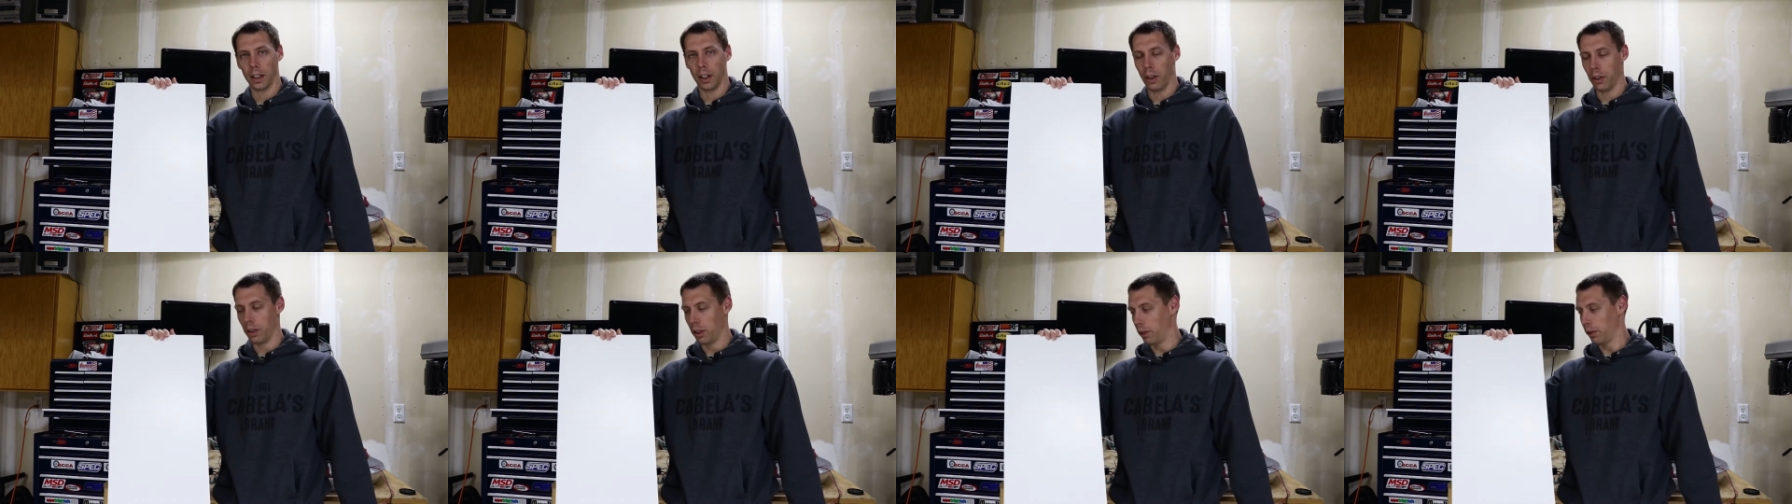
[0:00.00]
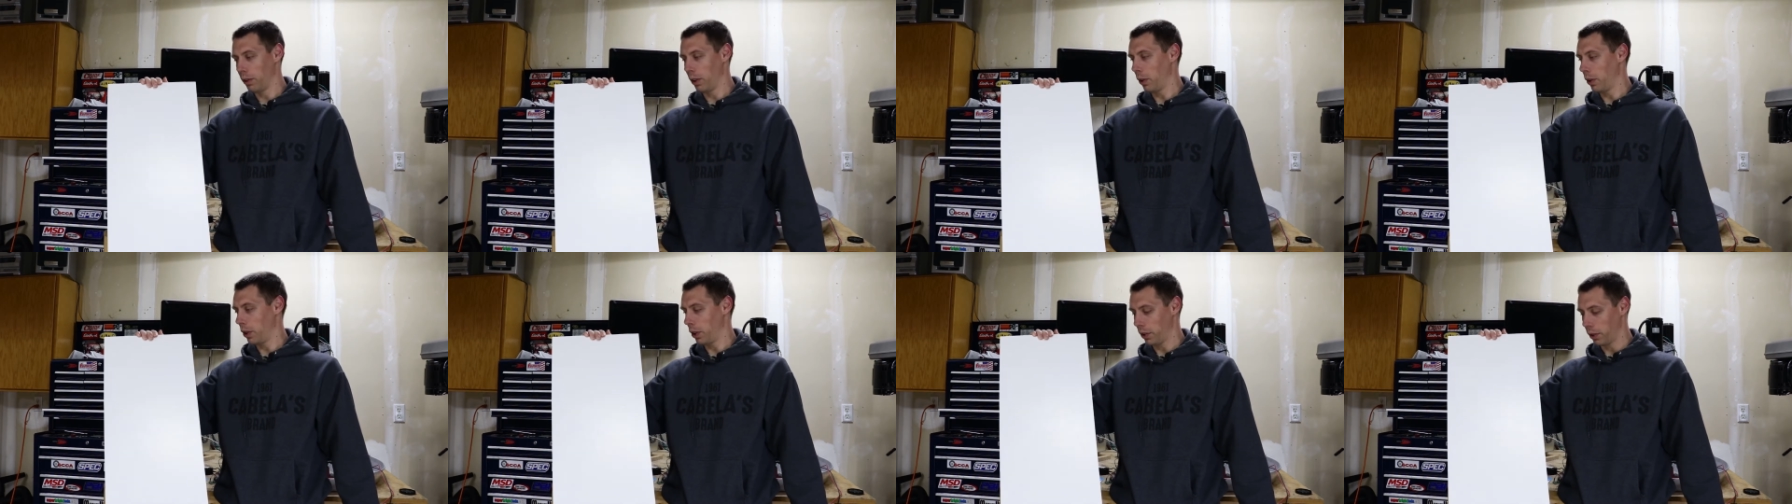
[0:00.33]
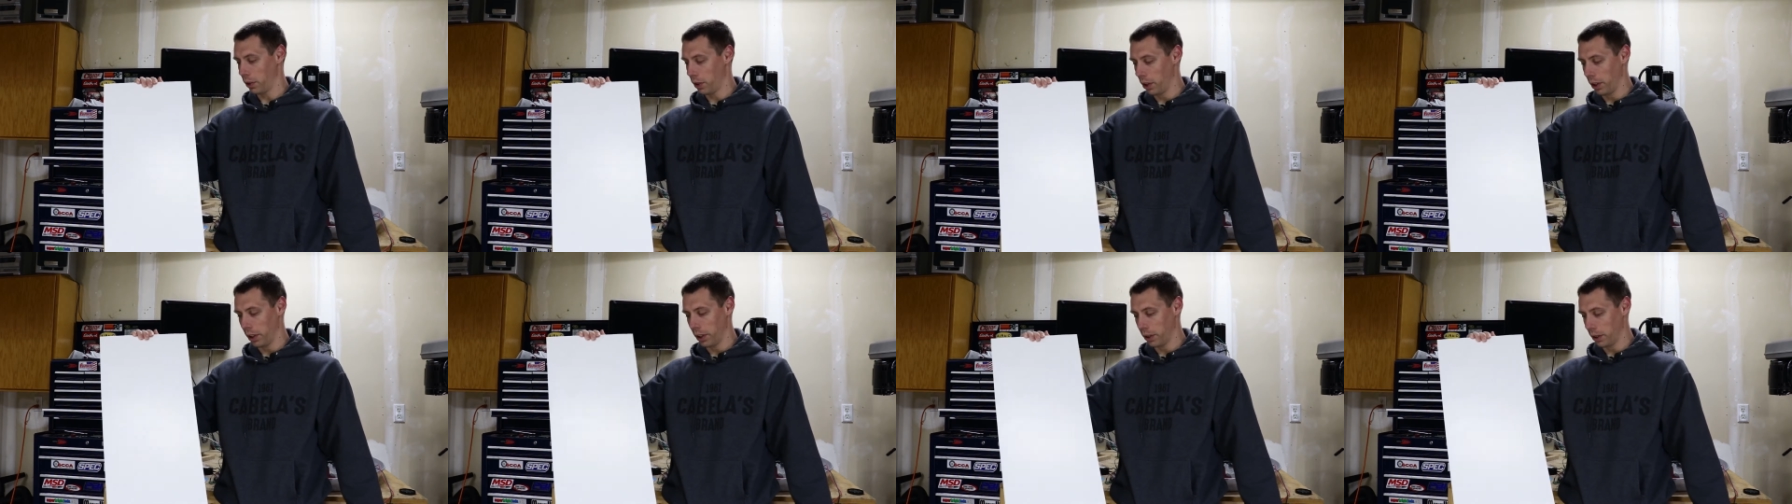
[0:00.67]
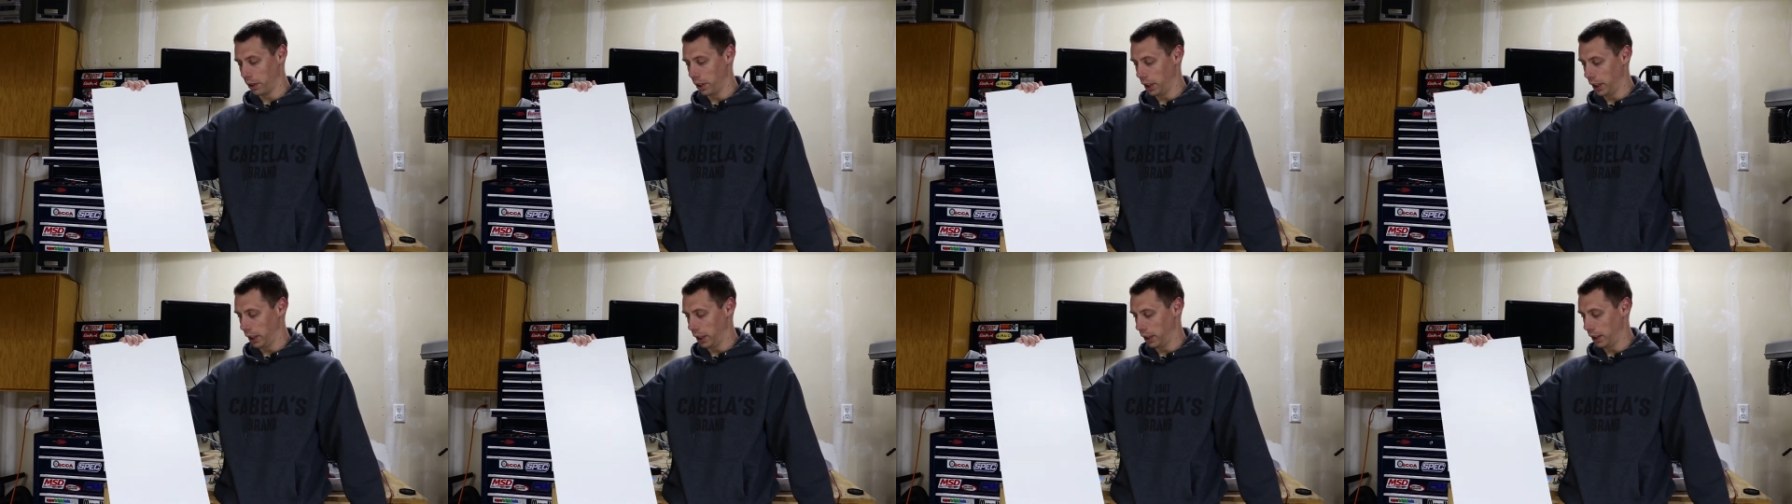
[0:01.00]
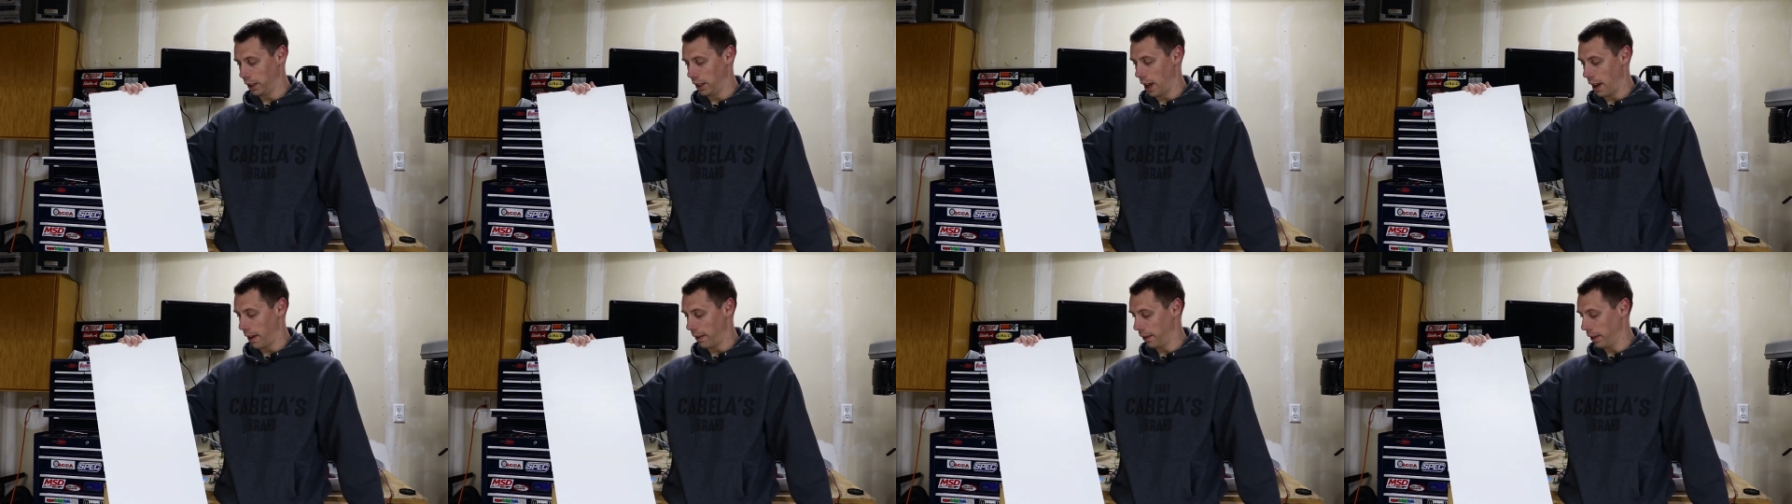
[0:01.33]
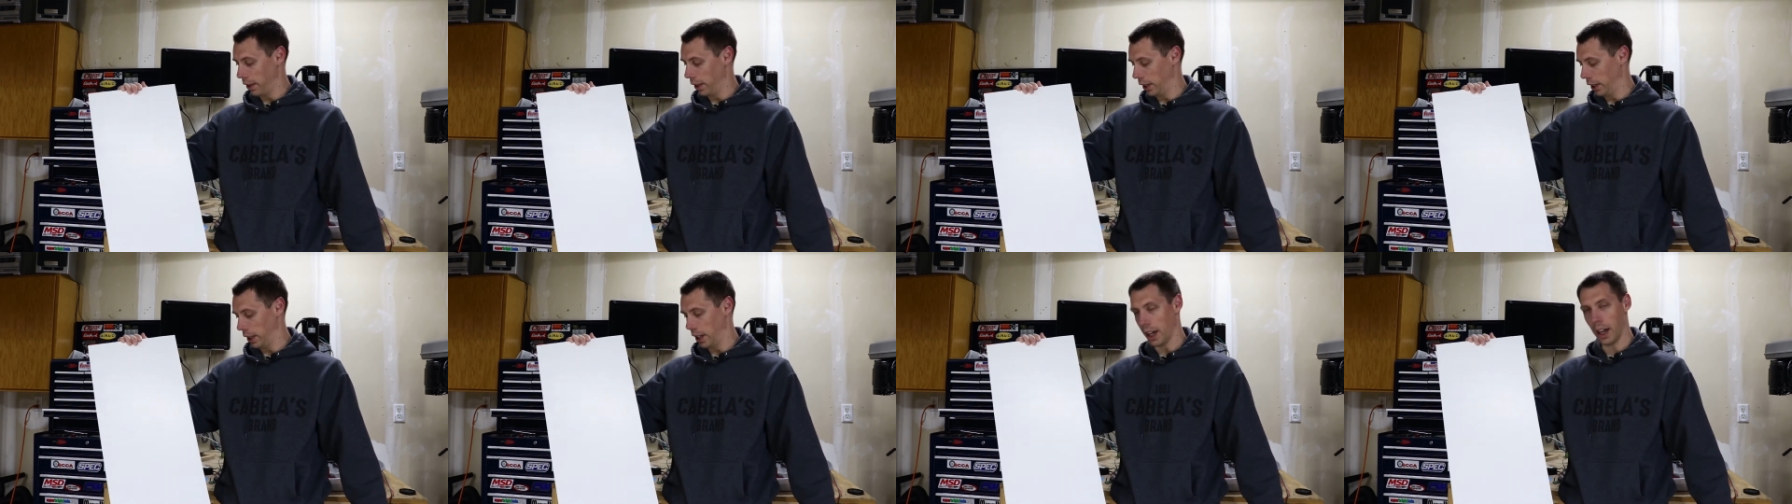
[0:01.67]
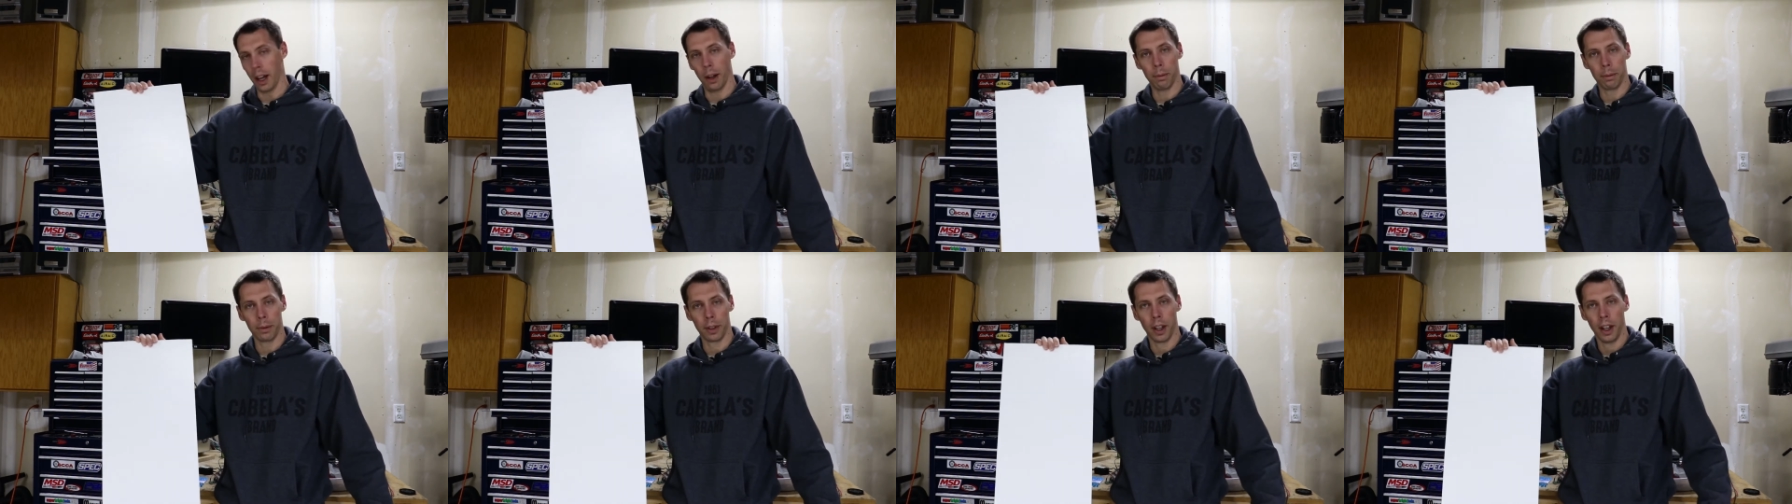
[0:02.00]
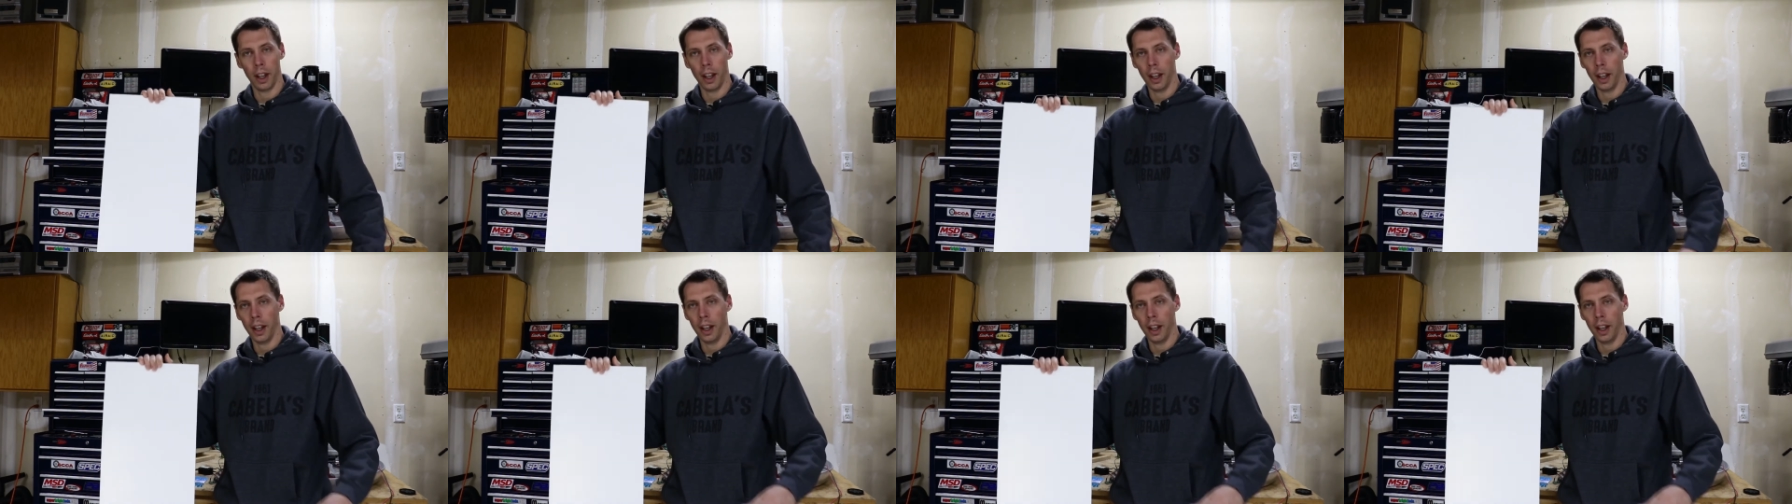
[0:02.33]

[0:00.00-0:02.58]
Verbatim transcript: going over it with the roller really definitely helped.